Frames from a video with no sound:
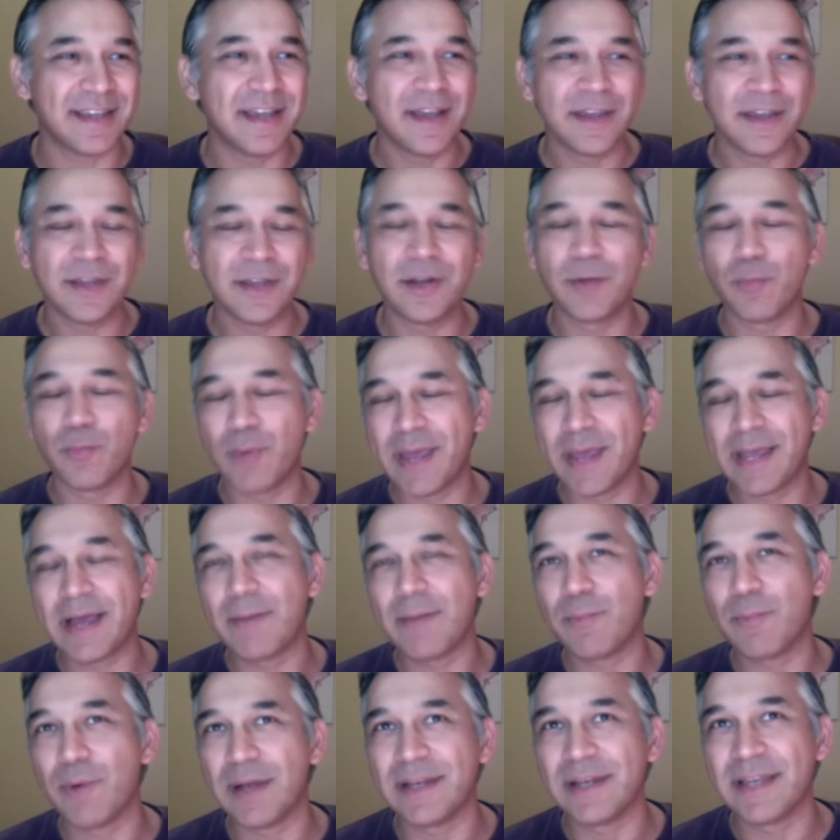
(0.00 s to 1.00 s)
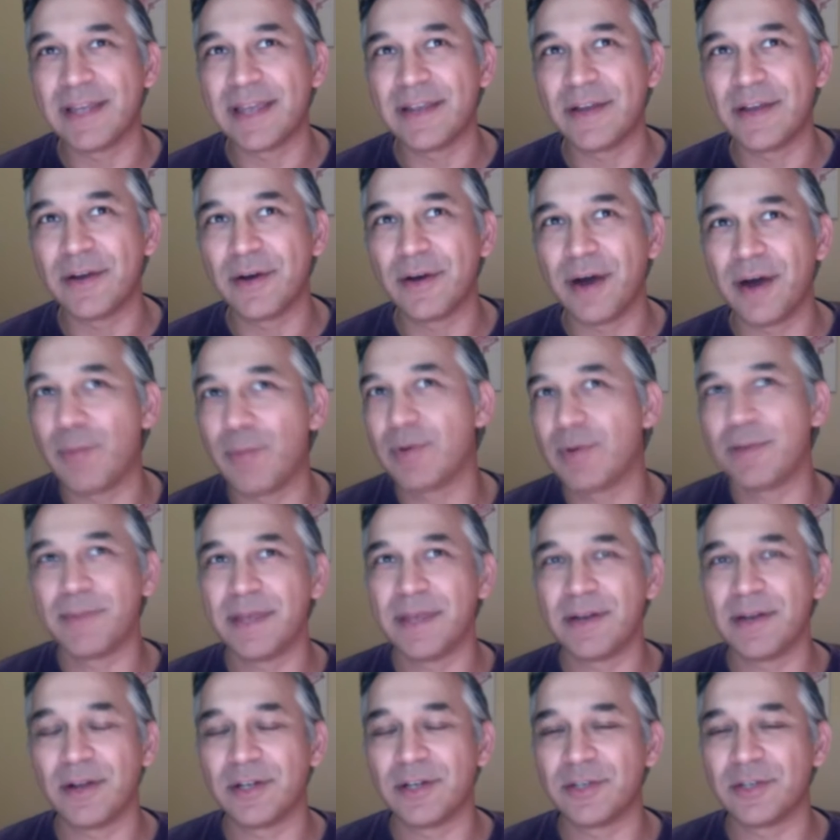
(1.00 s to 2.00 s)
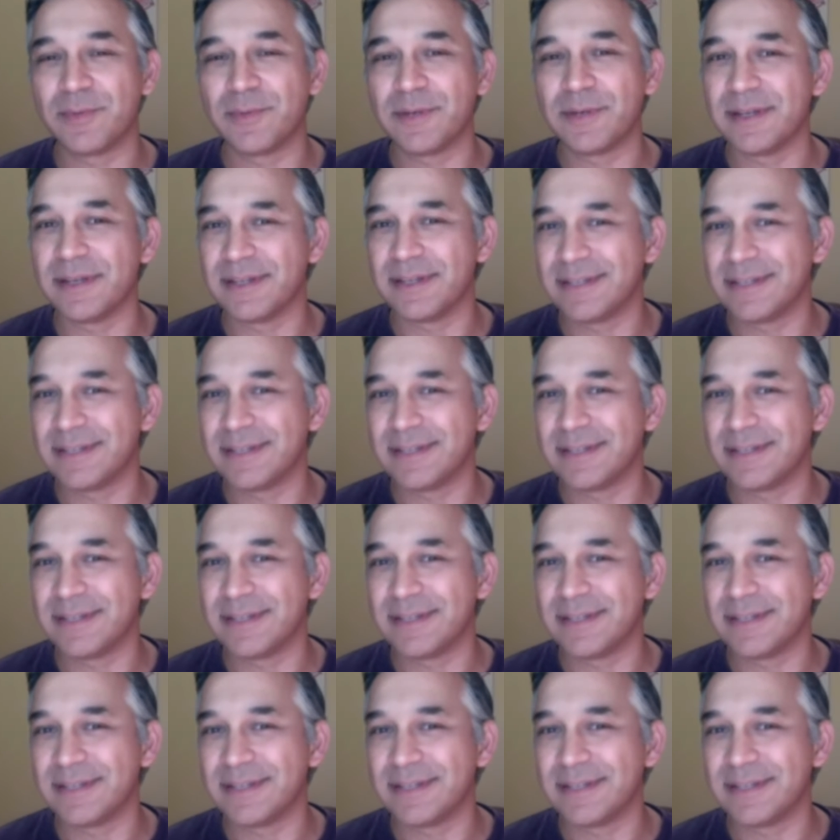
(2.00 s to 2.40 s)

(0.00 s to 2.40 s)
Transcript: wake up one day and go, I want to be an entrepreneur. It